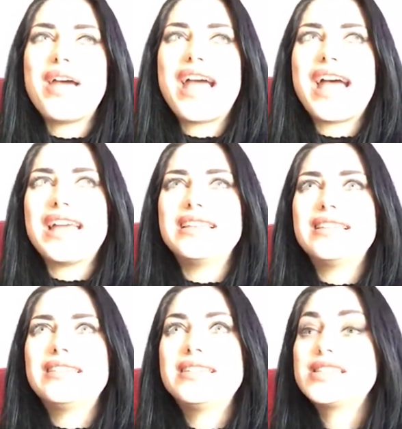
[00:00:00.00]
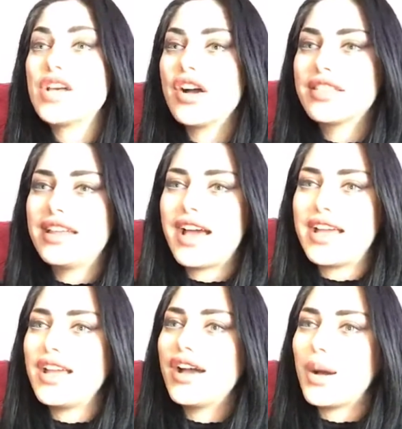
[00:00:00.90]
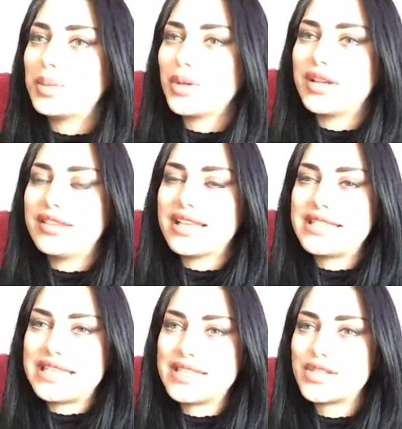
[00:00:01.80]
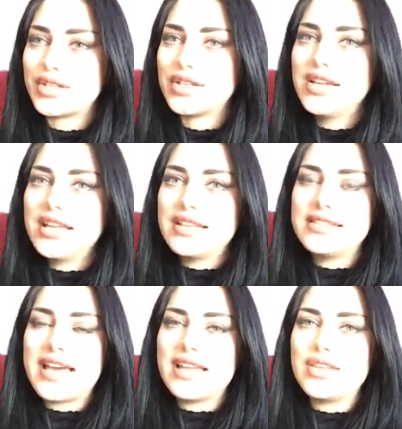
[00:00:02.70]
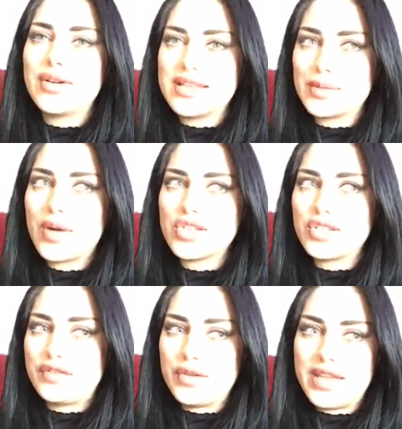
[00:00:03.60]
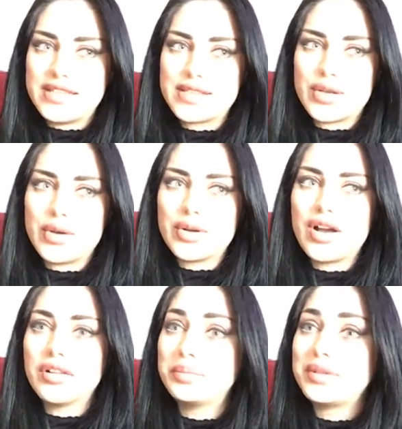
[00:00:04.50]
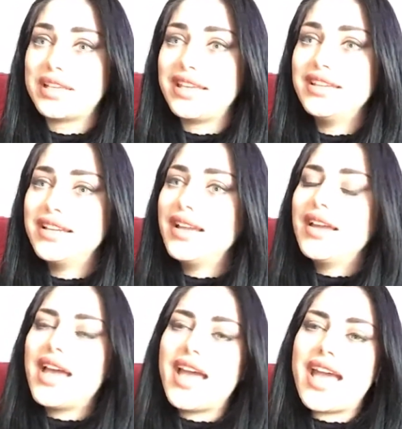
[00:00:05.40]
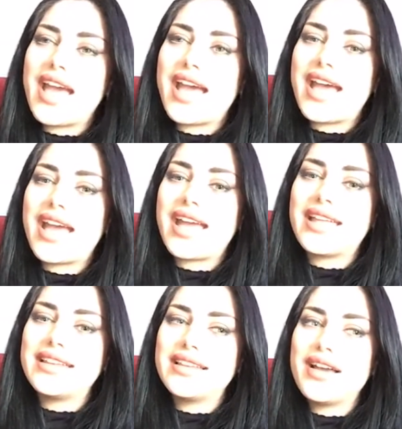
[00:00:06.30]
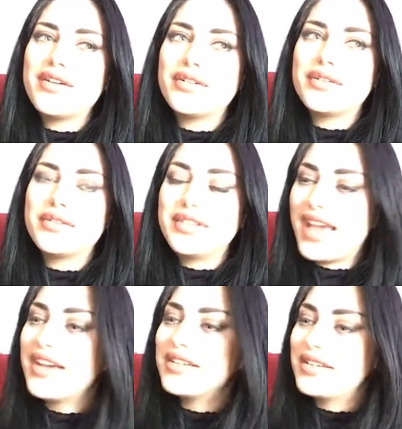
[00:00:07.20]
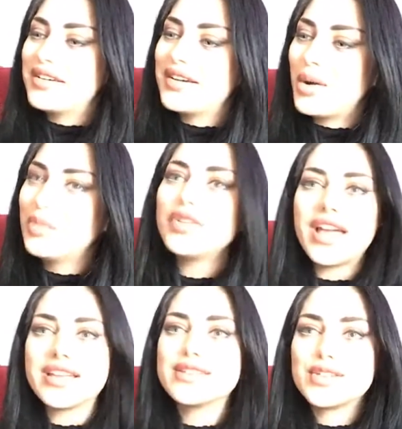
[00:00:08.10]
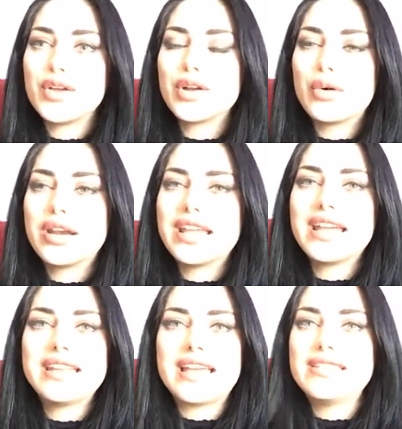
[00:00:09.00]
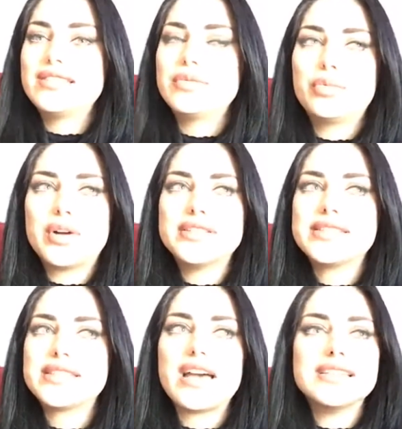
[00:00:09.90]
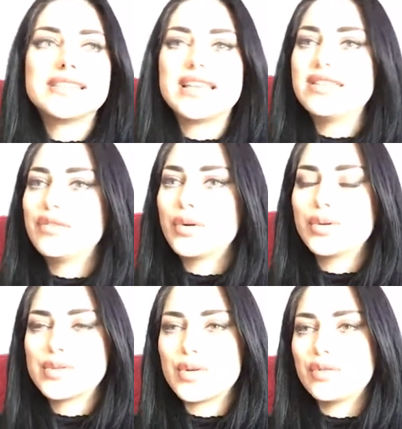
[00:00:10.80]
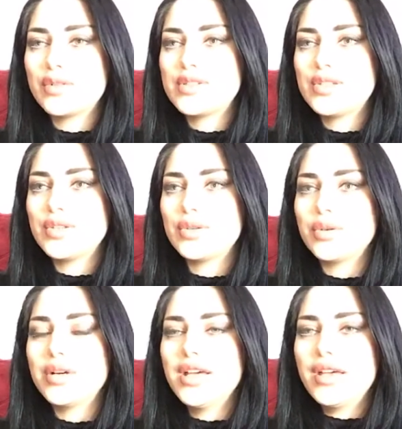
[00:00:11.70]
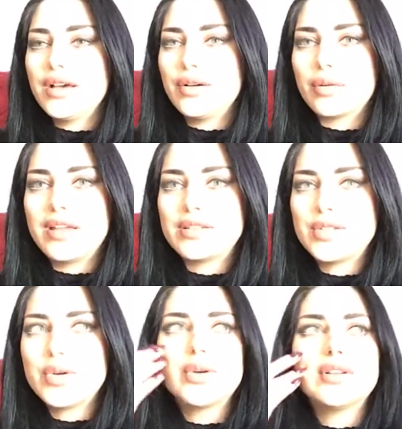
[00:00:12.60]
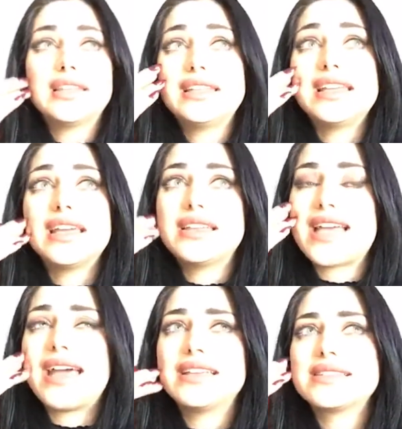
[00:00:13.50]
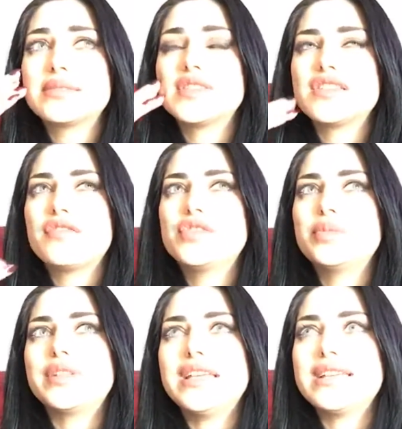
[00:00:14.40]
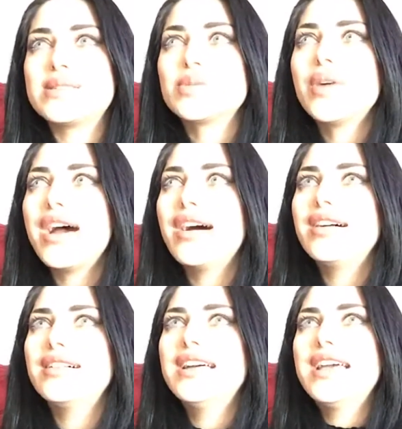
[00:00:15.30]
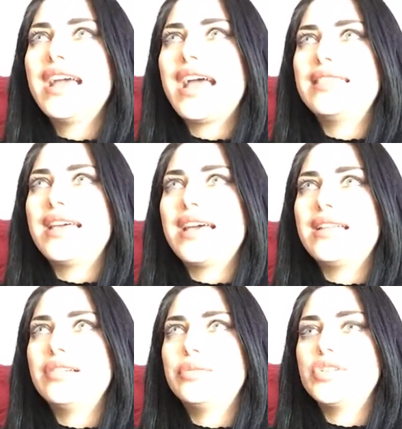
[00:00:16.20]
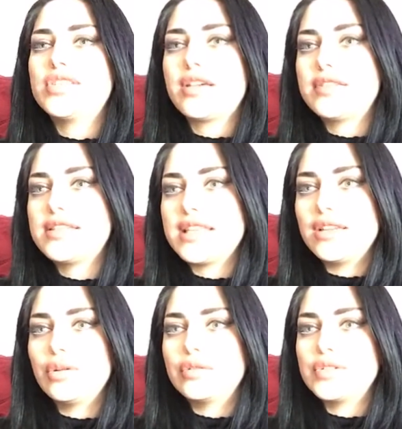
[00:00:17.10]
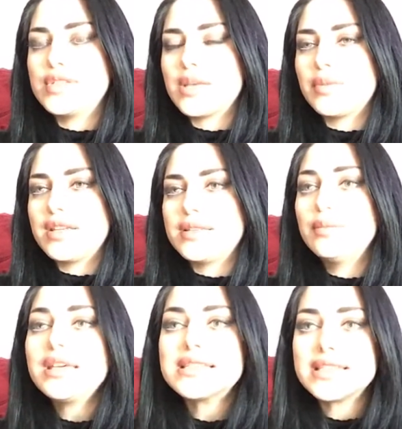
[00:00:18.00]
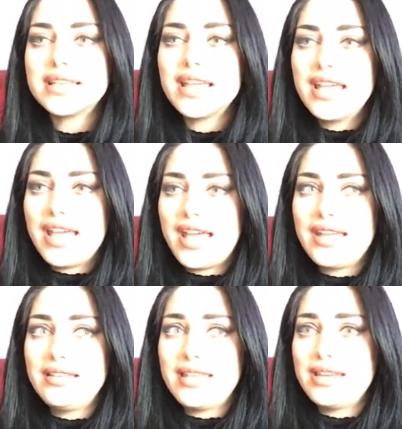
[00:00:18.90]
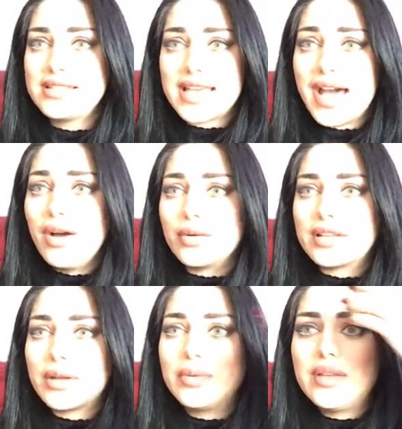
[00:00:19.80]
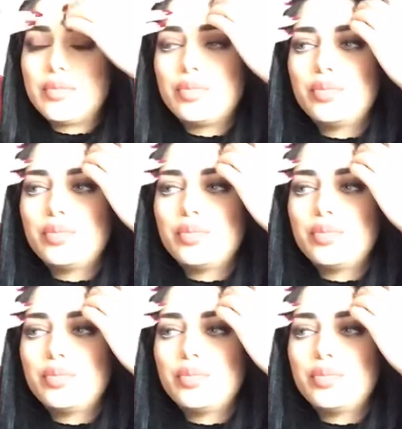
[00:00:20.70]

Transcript: and the song that I uploaded, that teaser that you guys watched a few days ago called Bleed. And yeah, hopefully I can start recording it, and once I send the vocals over to Roberto, Lillian is adding some stuff to Bleed as well, and then we just have to send it over to somebody to mix it, and then it's out. Like we